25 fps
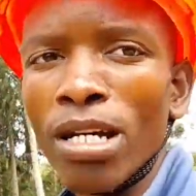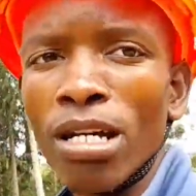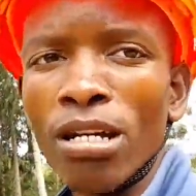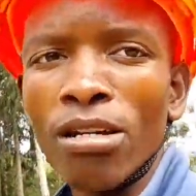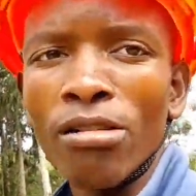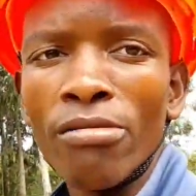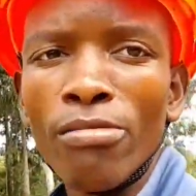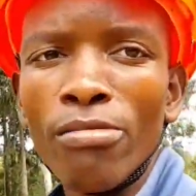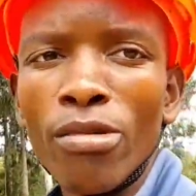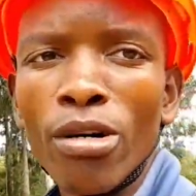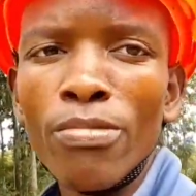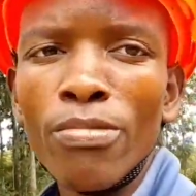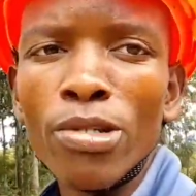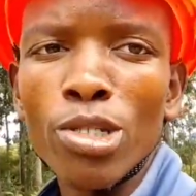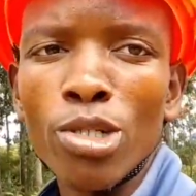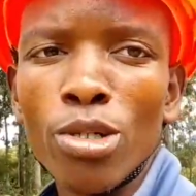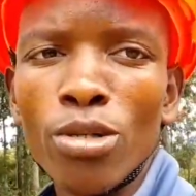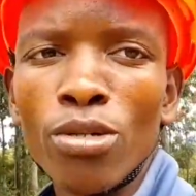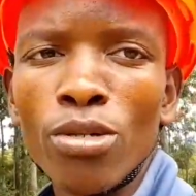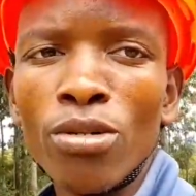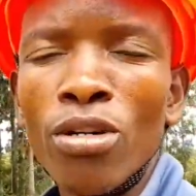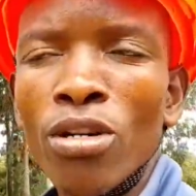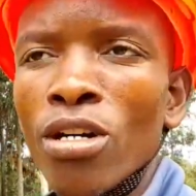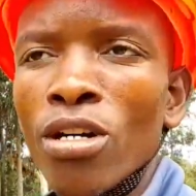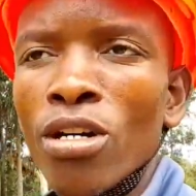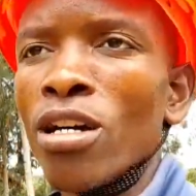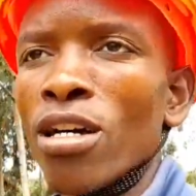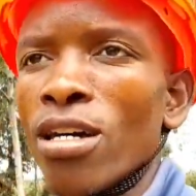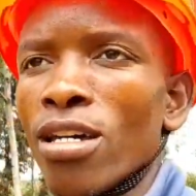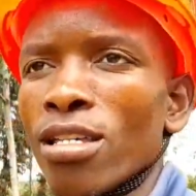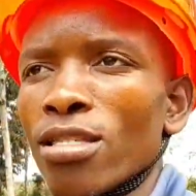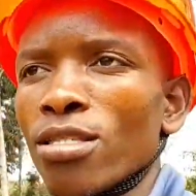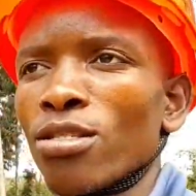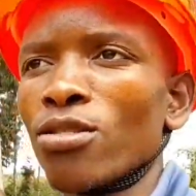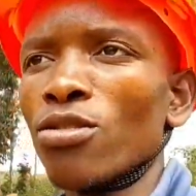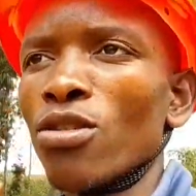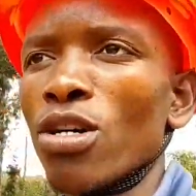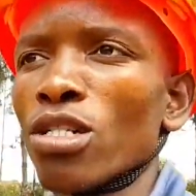Baby. So he's
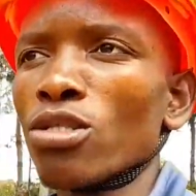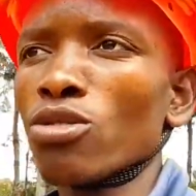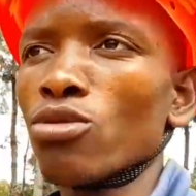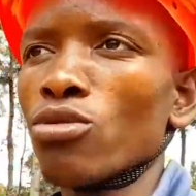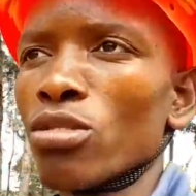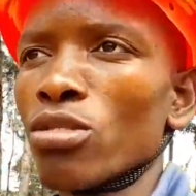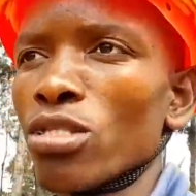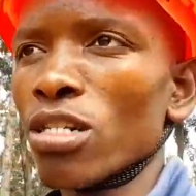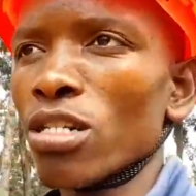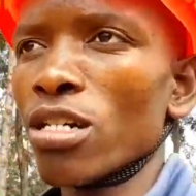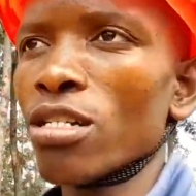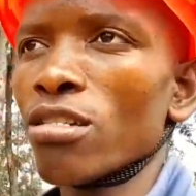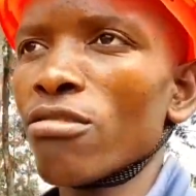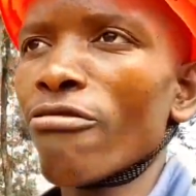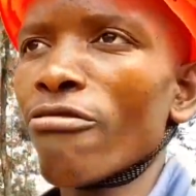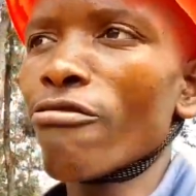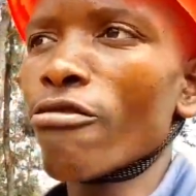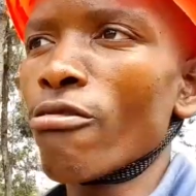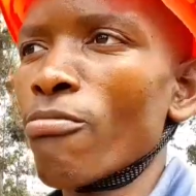going to change from